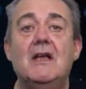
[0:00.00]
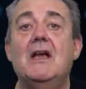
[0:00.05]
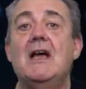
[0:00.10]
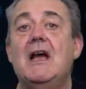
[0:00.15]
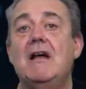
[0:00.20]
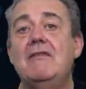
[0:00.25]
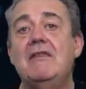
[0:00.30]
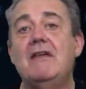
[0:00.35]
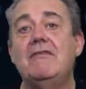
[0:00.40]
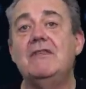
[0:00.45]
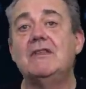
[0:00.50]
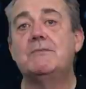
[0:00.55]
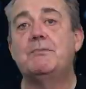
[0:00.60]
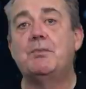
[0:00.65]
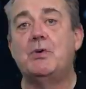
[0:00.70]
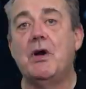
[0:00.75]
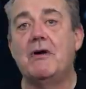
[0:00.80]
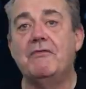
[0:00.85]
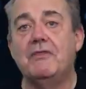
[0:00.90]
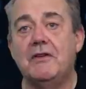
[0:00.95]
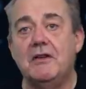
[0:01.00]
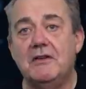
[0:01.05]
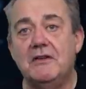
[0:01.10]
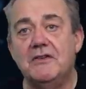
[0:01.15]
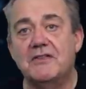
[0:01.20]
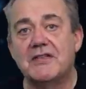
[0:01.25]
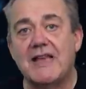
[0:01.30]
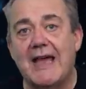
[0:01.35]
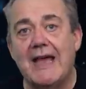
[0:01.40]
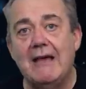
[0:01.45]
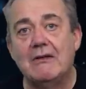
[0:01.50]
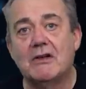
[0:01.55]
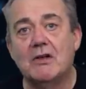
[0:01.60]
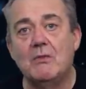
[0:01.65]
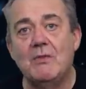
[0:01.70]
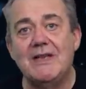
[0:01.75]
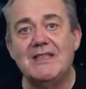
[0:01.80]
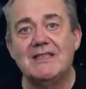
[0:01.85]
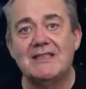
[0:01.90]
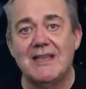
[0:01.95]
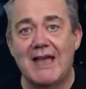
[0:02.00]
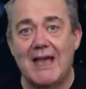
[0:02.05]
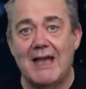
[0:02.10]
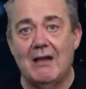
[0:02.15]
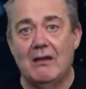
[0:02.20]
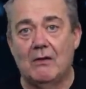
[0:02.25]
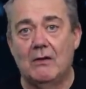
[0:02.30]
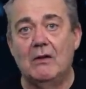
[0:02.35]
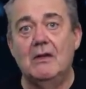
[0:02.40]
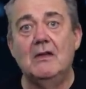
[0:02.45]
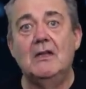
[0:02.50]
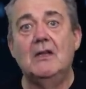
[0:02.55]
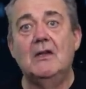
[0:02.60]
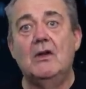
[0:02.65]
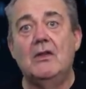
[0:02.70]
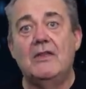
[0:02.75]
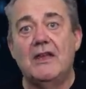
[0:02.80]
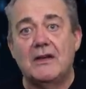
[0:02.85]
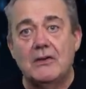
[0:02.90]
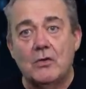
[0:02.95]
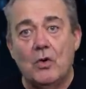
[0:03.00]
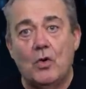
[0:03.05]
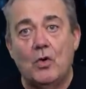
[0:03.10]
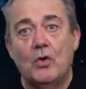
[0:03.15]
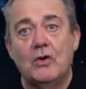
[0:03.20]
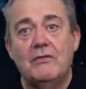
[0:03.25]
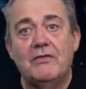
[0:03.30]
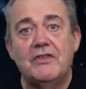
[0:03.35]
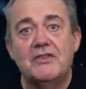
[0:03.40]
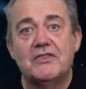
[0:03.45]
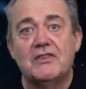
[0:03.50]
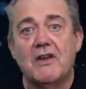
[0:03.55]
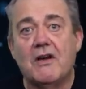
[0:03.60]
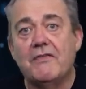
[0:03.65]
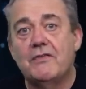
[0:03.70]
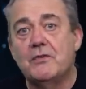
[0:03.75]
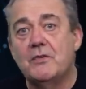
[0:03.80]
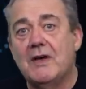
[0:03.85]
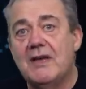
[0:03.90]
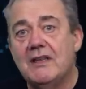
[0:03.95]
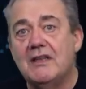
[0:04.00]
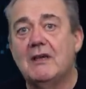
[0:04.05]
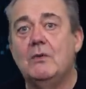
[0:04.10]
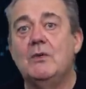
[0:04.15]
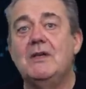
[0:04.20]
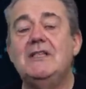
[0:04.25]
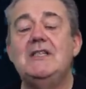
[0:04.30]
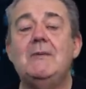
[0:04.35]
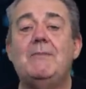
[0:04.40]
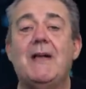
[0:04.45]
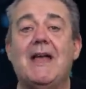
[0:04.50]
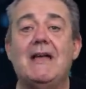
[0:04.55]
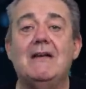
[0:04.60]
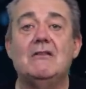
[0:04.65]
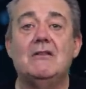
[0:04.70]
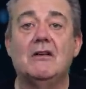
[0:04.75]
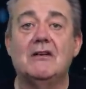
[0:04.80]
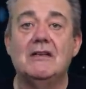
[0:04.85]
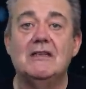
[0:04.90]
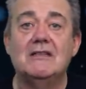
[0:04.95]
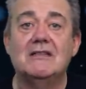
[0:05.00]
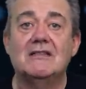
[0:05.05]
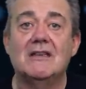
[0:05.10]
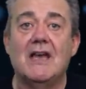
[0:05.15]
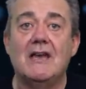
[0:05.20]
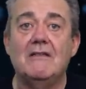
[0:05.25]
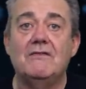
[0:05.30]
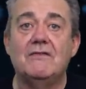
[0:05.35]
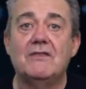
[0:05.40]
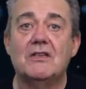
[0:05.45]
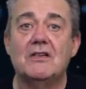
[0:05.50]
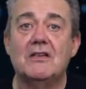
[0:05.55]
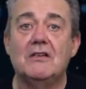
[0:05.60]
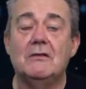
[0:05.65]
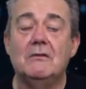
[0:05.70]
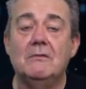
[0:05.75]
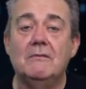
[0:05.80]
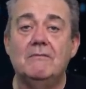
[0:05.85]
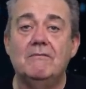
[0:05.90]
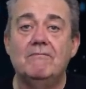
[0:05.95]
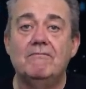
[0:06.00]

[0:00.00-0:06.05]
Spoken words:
And then there's provenance. How can we tell that all of the software that we depend on is safe too?